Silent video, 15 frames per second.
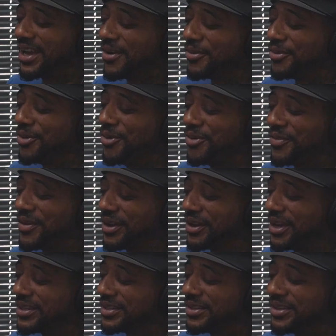I don't know if I
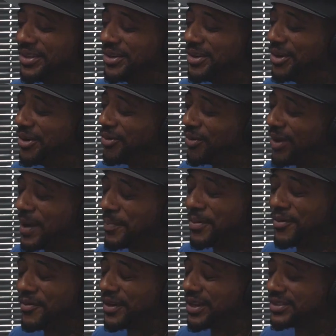can rap
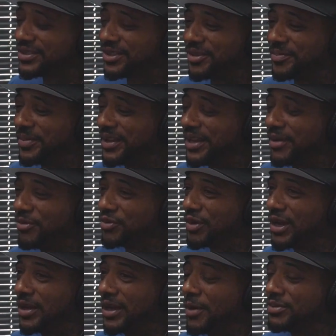over that stuff, man. They
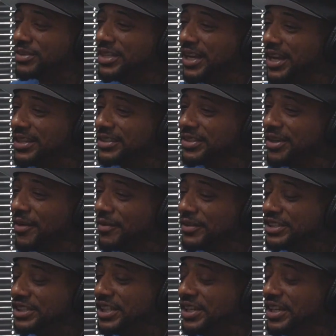was dancing off of
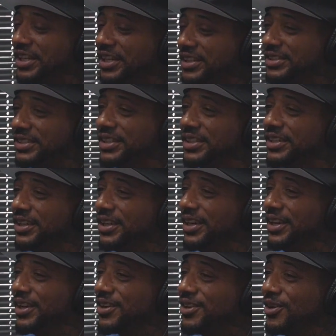Sheena Easton.
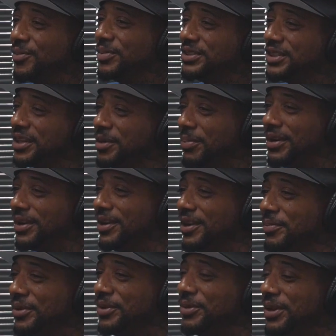Come and check your body,
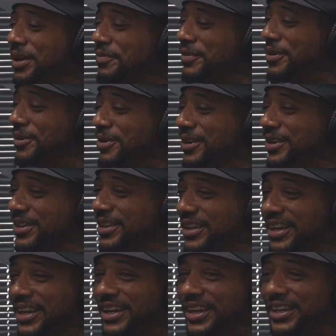let me do that for good.
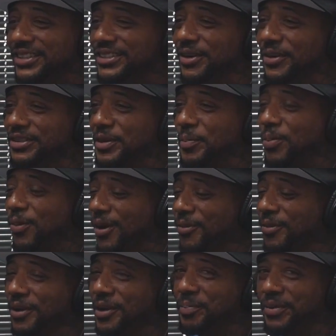So it's a part
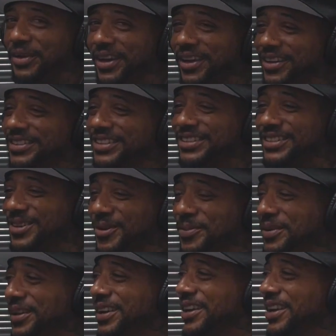where the piano just come
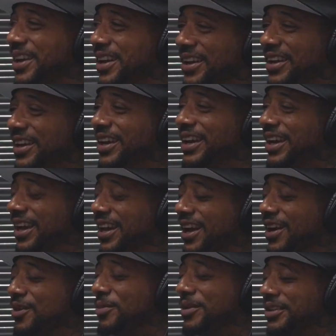in at, and I
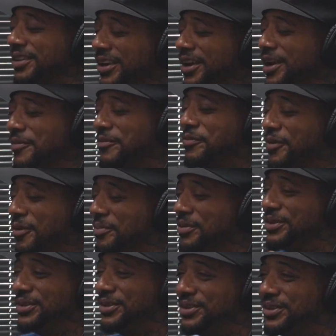come on and think, I'm from the
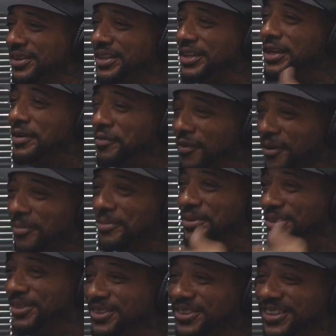hood, he from the
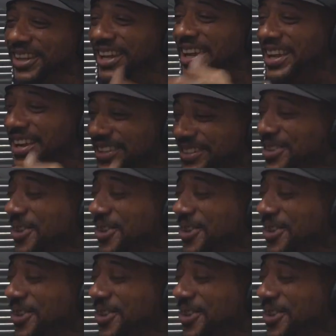hood, Acres